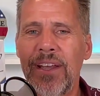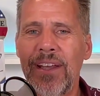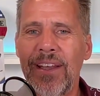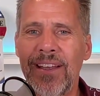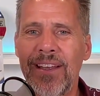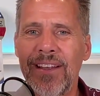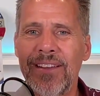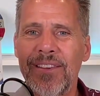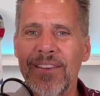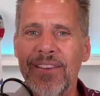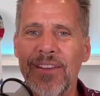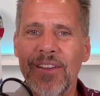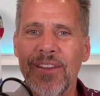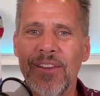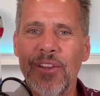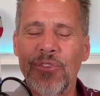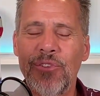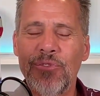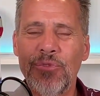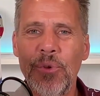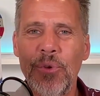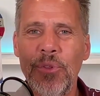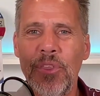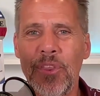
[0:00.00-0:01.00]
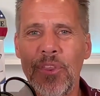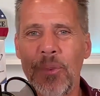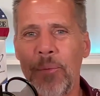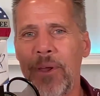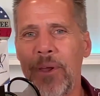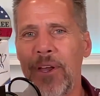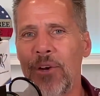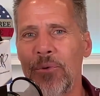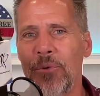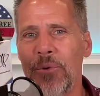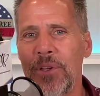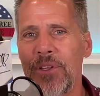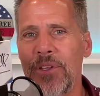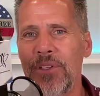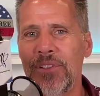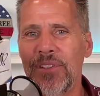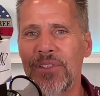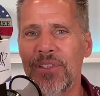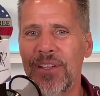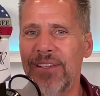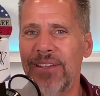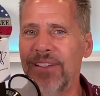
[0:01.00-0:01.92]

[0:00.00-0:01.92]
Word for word: And the truth of the matter is,